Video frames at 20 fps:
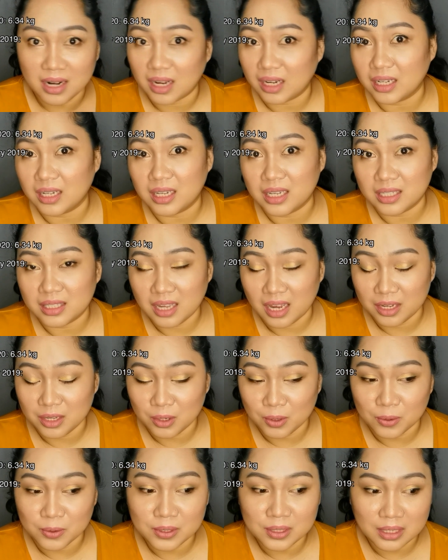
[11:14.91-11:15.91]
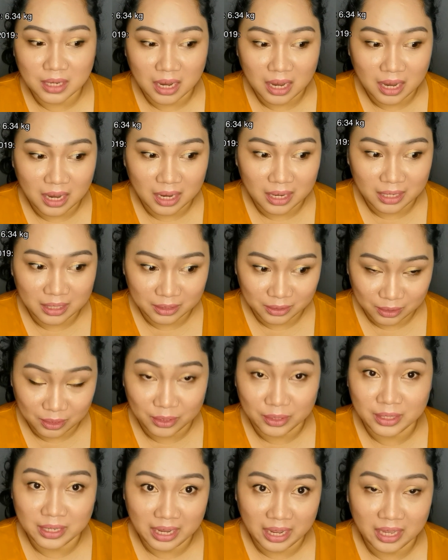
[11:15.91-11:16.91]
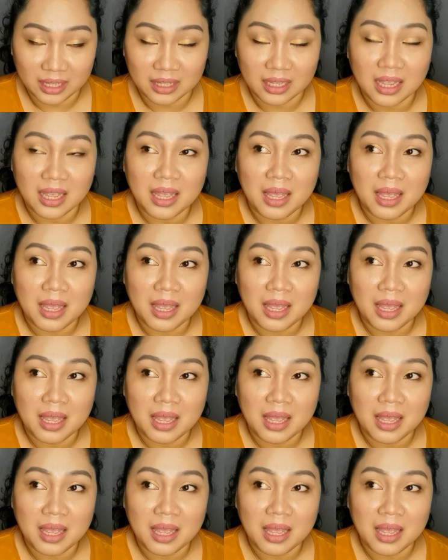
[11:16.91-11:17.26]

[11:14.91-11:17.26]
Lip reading: nakikita nyo sa internet.